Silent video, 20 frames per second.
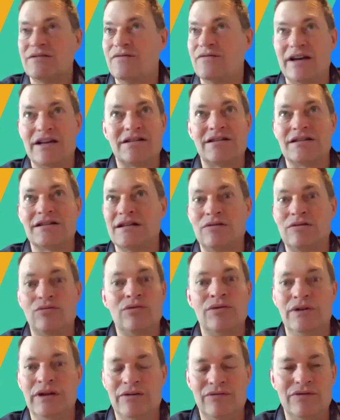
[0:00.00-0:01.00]
in fact, at
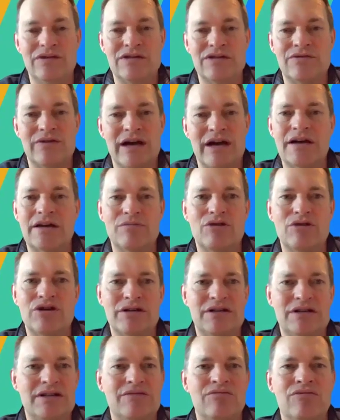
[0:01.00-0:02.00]
all levels of our
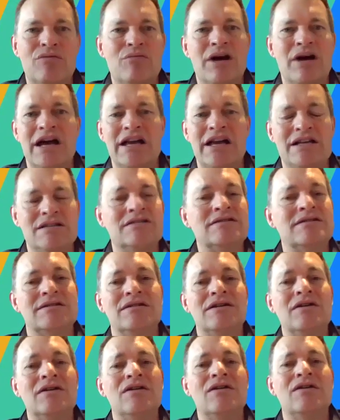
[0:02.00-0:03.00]
community, remains
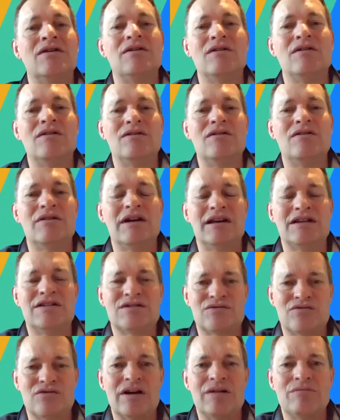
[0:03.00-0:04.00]

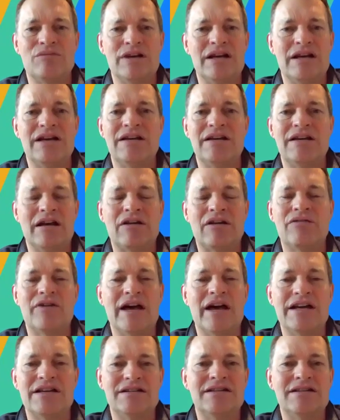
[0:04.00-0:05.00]
extremely
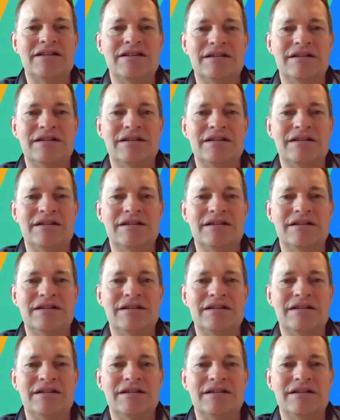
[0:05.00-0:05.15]
elevated.